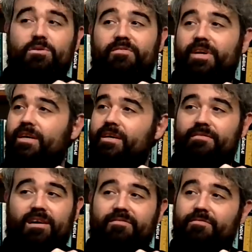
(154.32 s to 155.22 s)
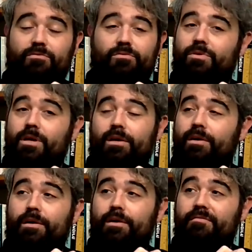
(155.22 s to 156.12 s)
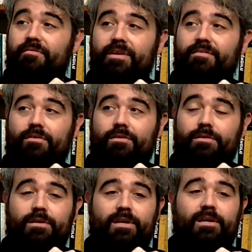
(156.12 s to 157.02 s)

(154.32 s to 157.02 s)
it's very tough to invade Doran.